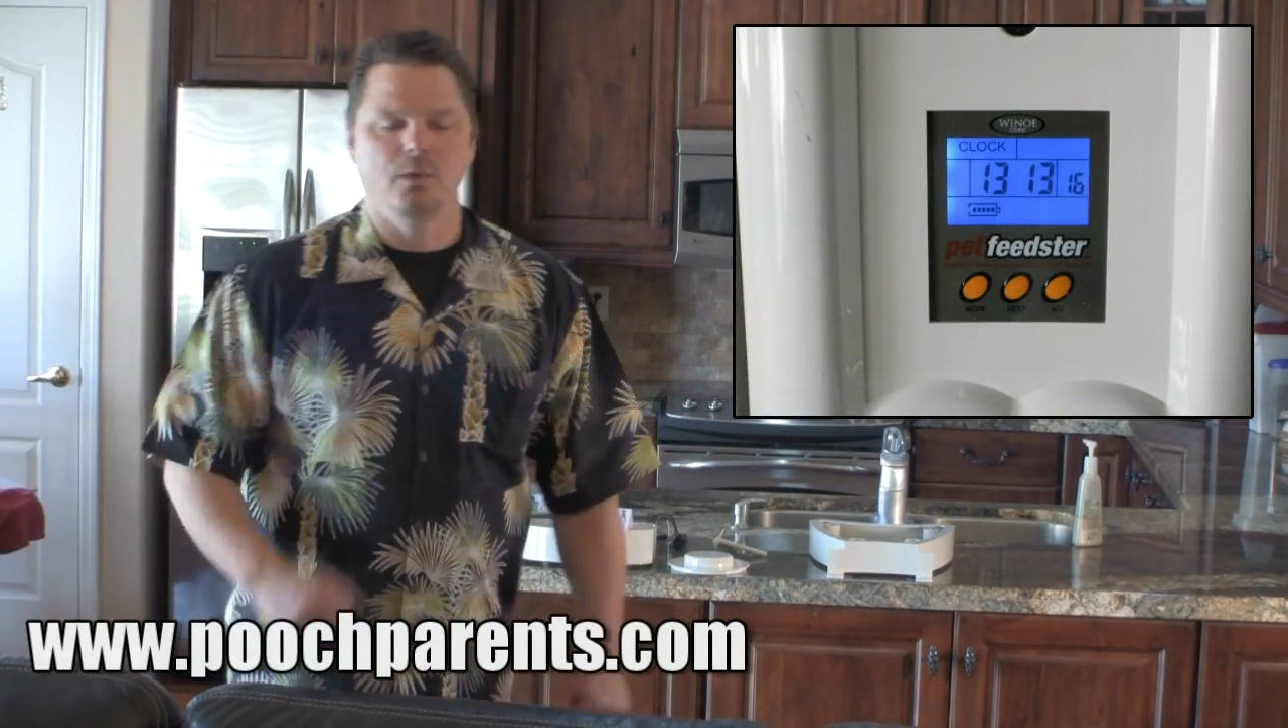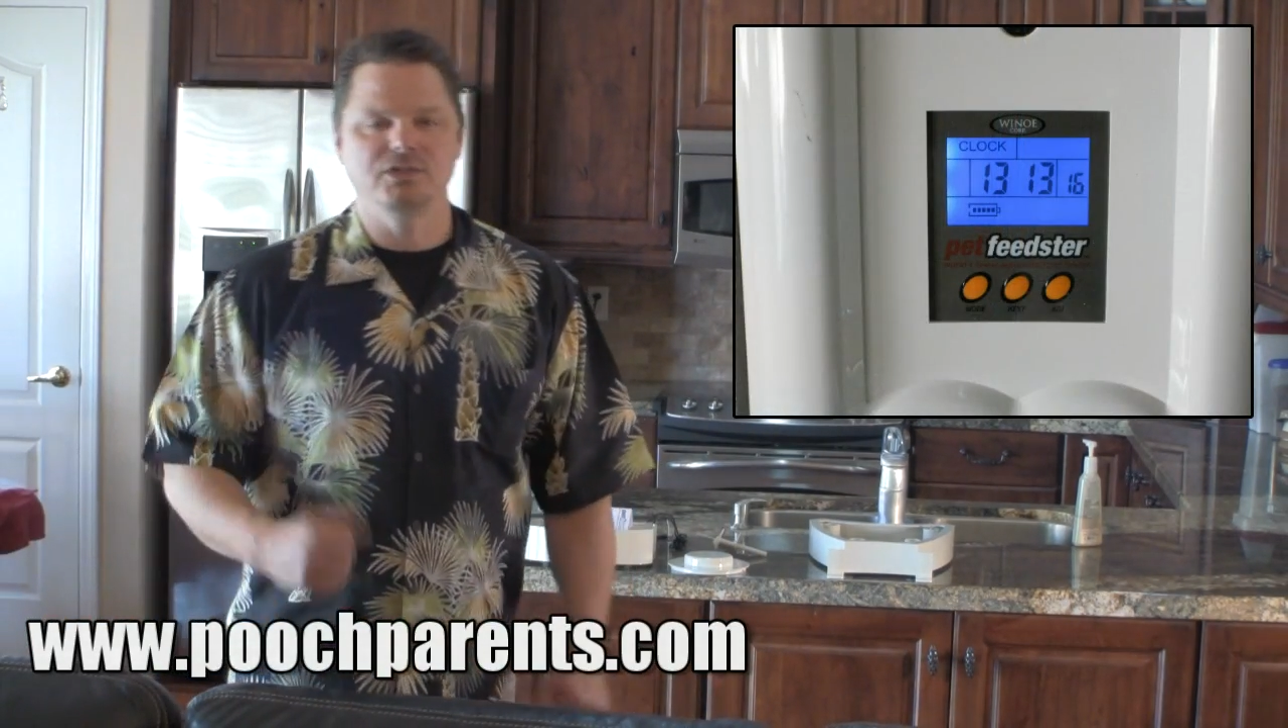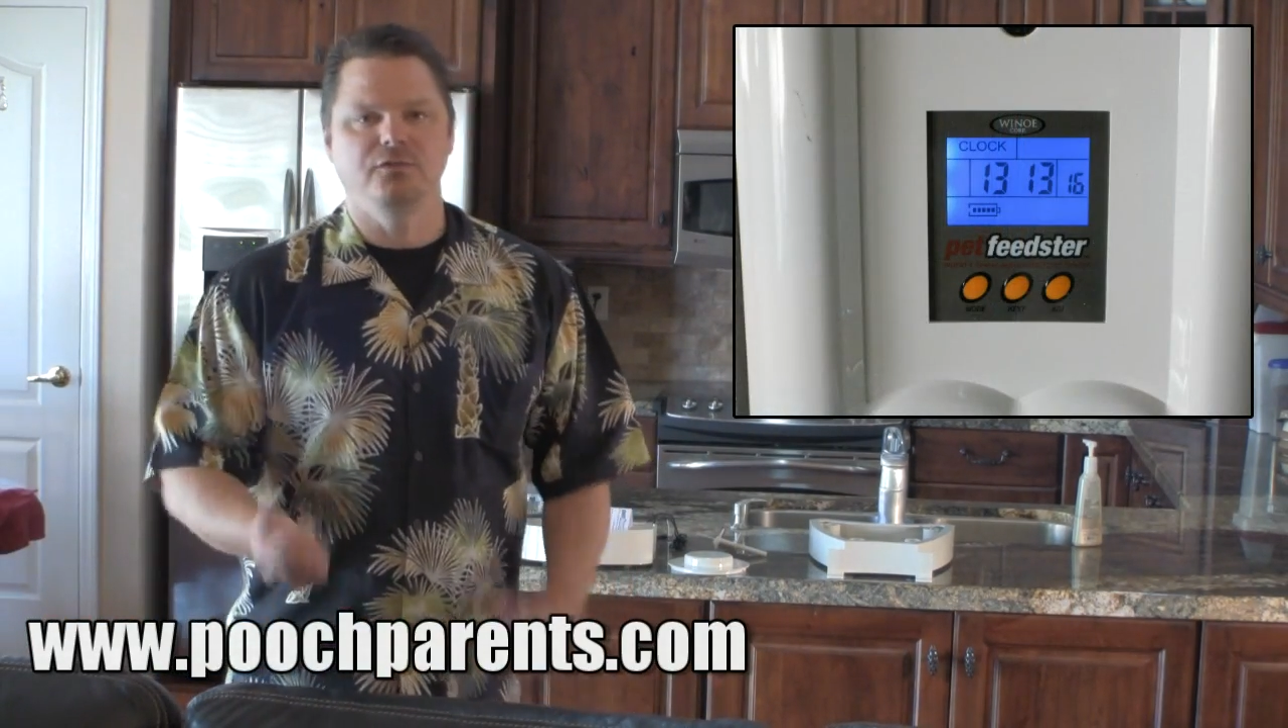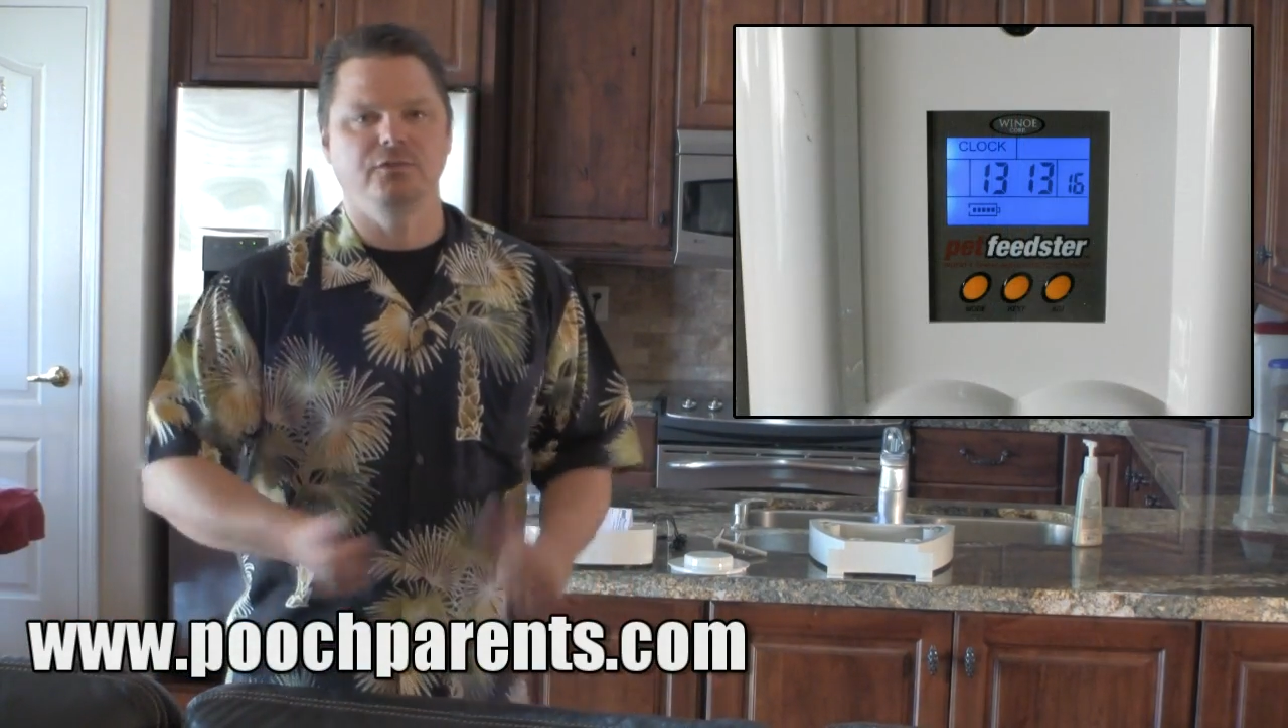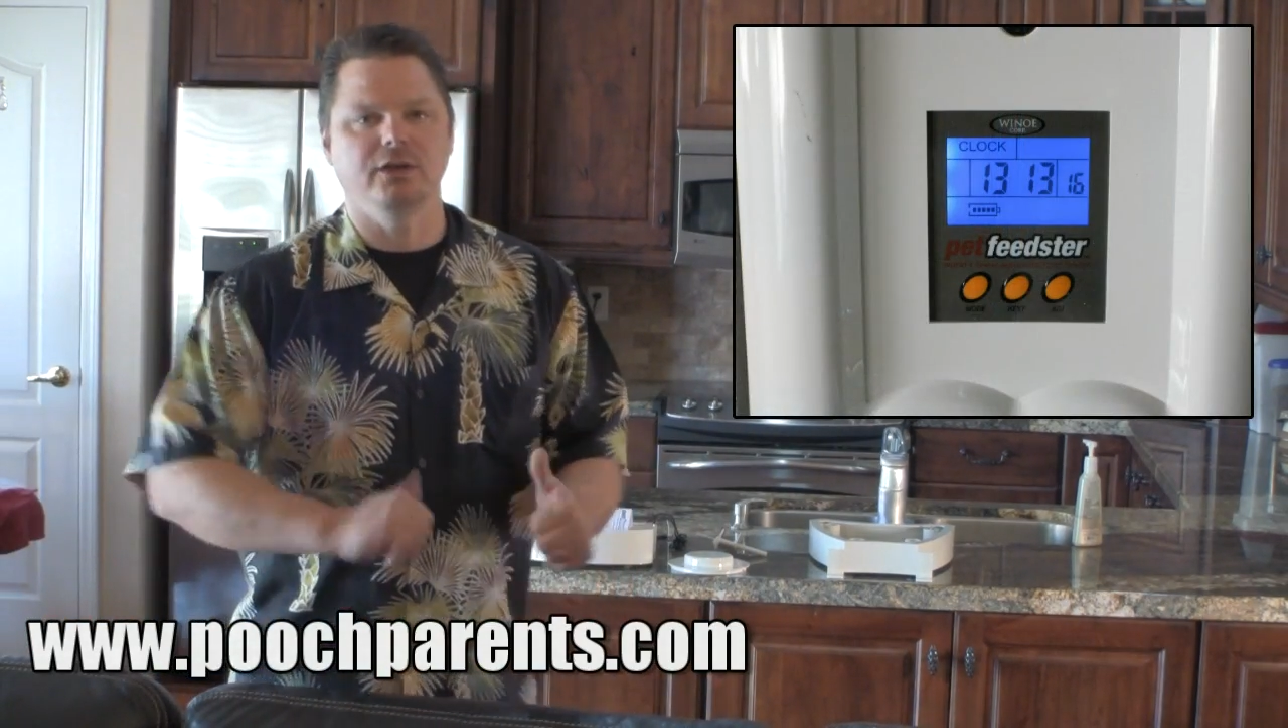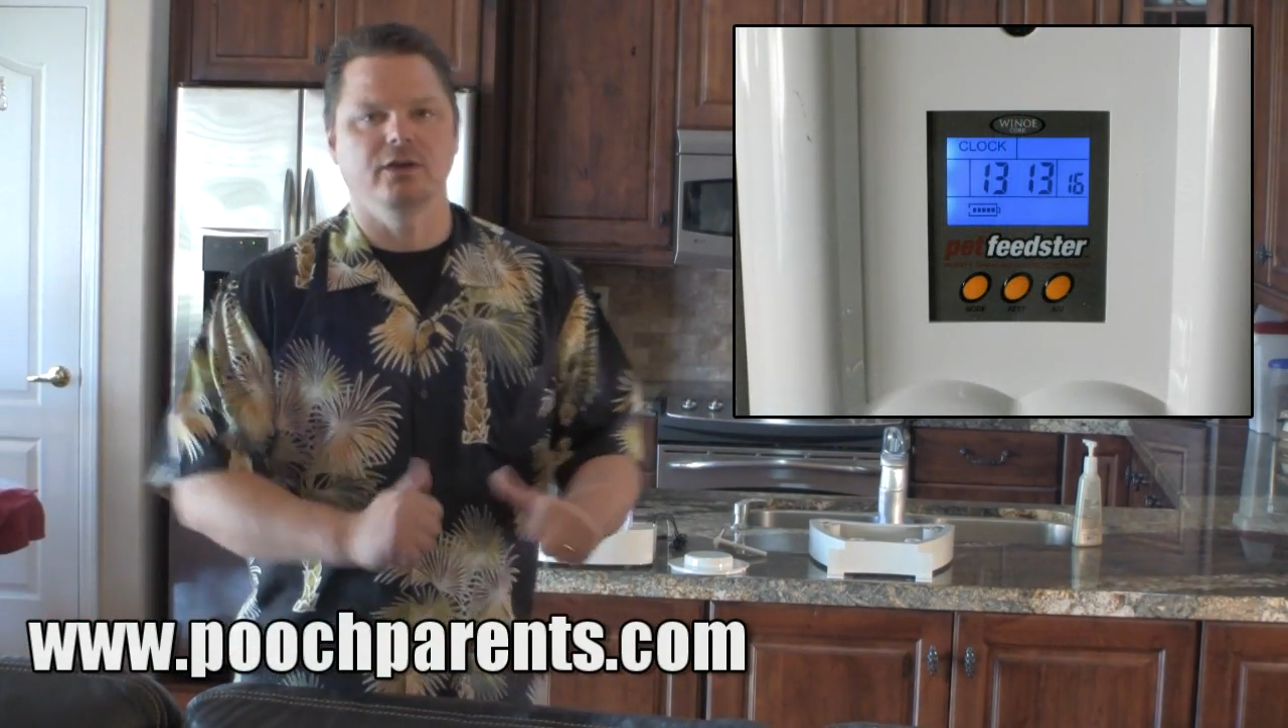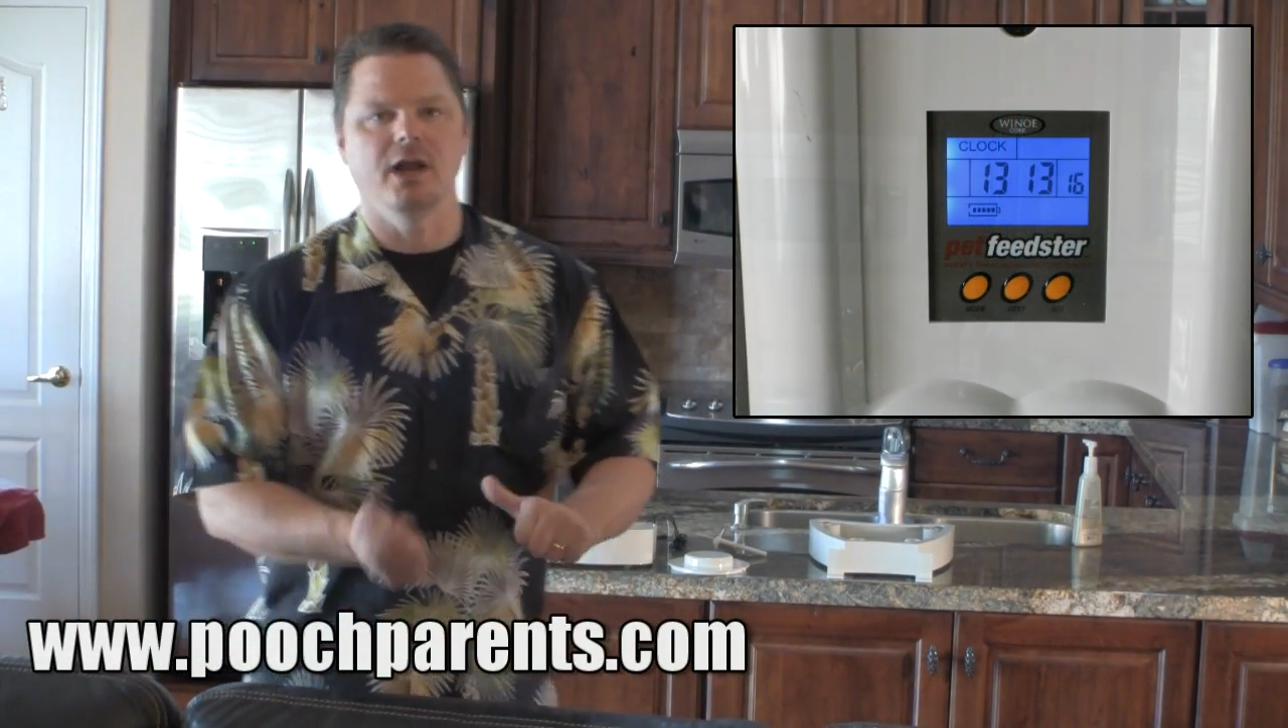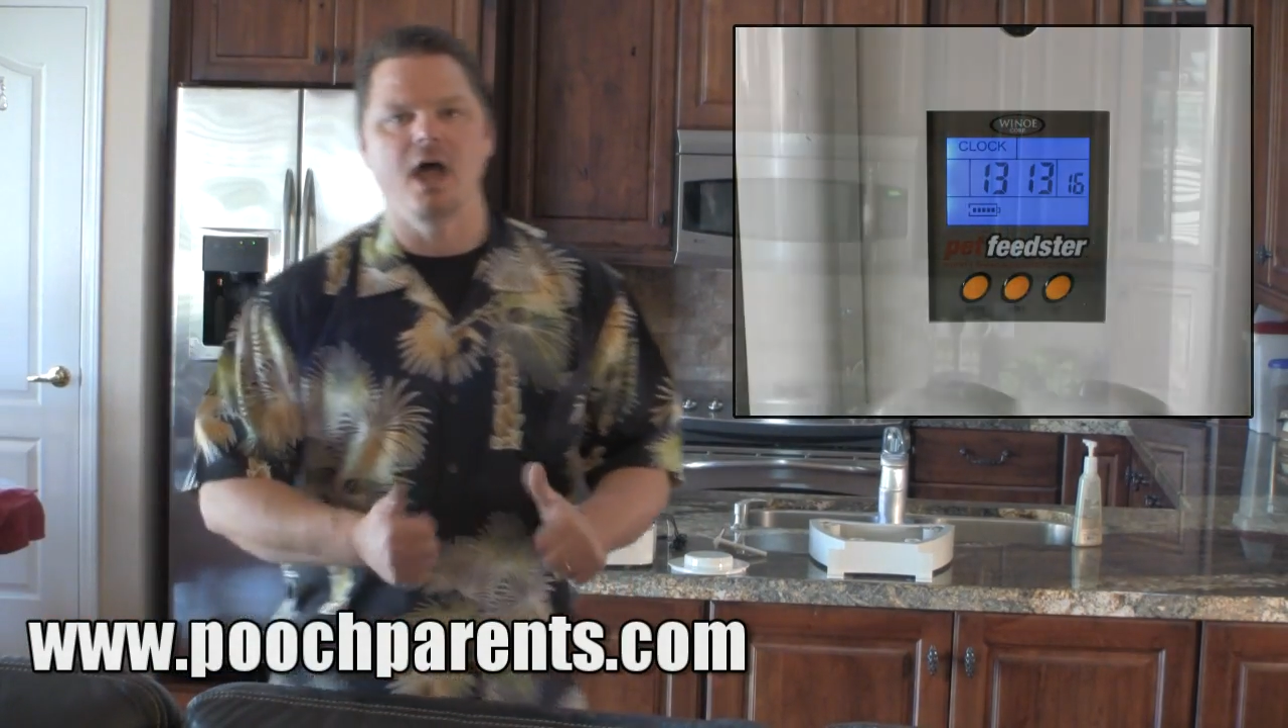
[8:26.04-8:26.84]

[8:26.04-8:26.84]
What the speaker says: Once you figure